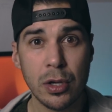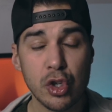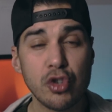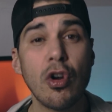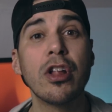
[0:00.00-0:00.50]

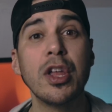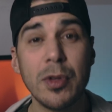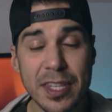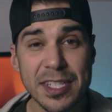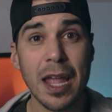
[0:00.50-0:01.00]
struggling
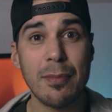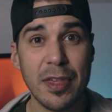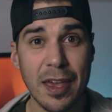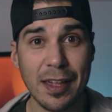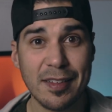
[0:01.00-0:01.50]
with the same
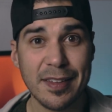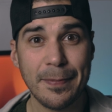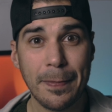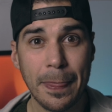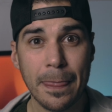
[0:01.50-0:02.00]
things.
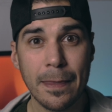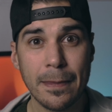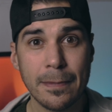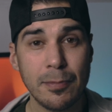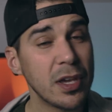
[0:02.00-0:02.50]

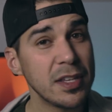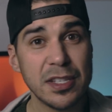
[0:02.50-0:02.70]
Because